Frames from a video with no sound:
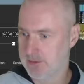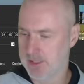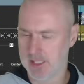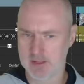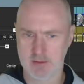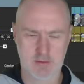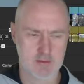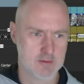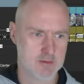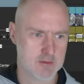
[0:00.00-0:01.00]
then?
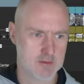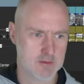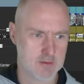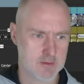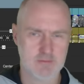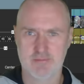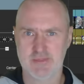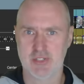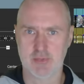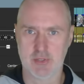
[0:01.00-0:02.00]

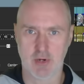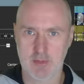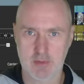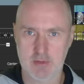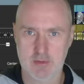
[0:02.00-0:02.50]
Just subscribe.